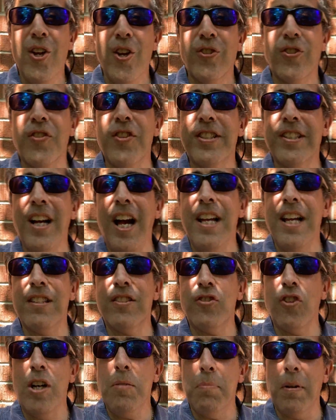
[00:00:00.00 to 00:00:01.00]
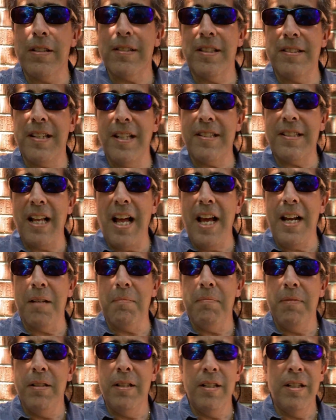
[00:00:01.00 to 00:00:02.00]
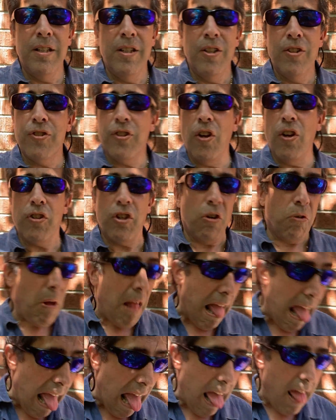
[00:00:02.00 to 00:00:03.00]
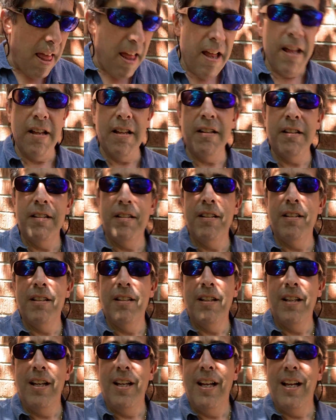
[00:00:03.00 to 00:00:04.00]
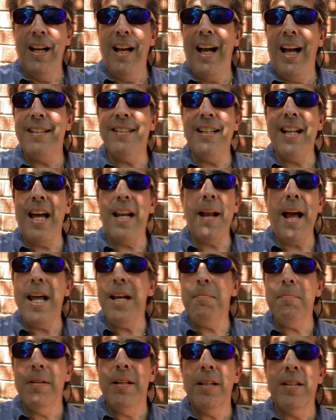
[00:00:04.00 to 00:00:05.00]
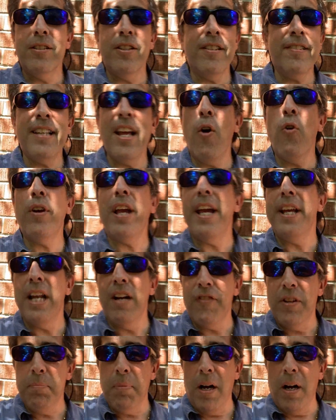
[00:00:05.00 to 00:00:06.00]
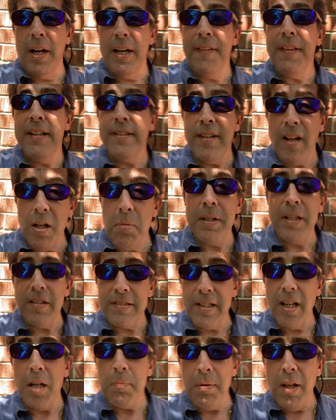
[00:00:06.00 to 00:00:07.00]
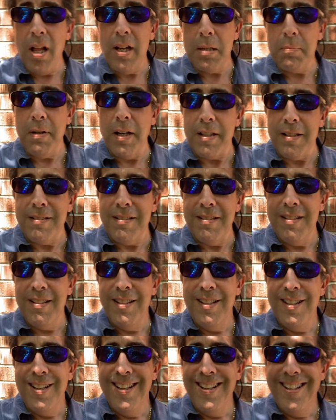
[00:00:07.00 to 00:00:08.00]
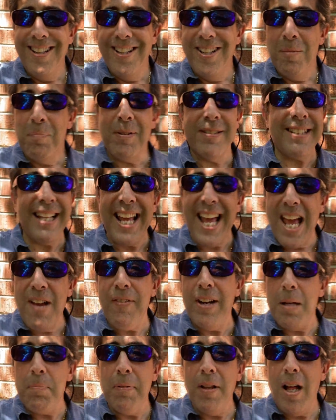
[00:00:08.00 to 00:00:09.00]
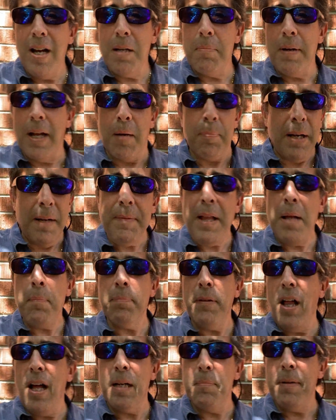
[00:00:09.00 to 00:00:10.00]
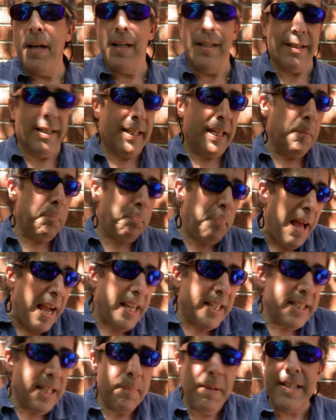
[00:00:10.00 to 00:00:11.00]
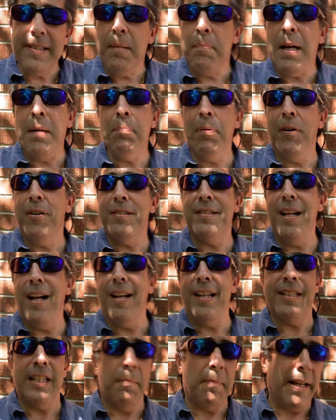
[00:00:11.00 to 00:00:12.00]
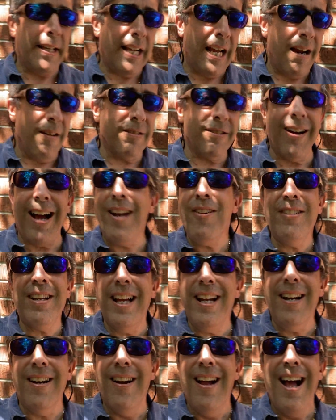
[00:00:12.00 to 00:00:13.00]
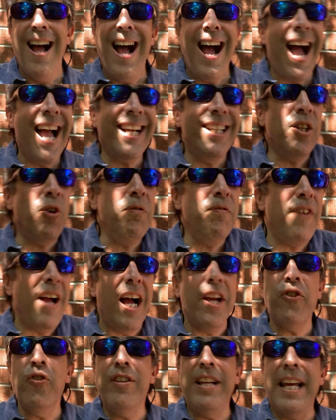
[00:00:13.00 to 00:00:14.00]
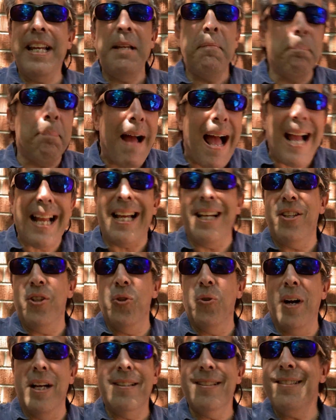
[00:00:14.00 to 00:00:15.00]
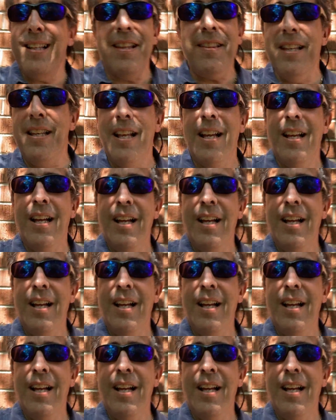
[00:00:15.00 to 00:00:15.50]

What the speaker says: So this guy at Starbucks that says to Adam, don't go, ah. I said, Adam, just say okay to everybody. Then tell me, because then I'll blog about it. Because they hate when I blog about it. But I'm not blogging about it to get back at them. That's not my personality. It's not my character. I don't care. I get no value getting back at you. There's nothing.